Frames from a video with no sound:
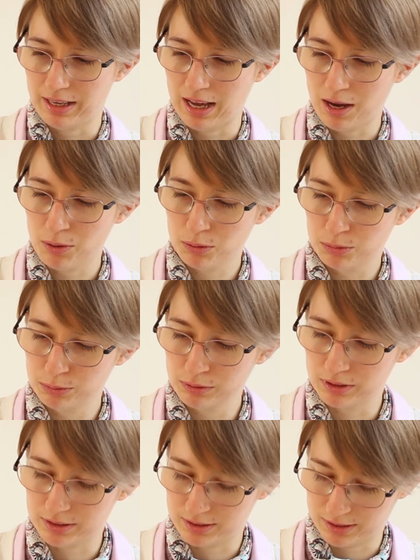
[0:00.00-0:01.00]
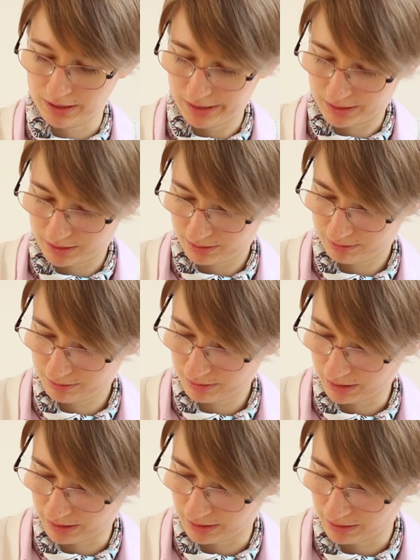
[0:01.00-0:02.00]
How cool is this?
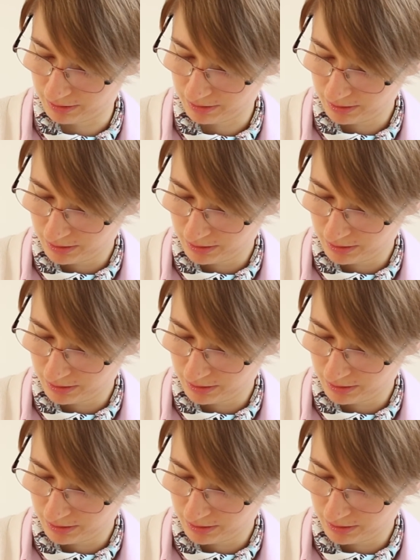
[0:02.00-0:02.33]
Okay,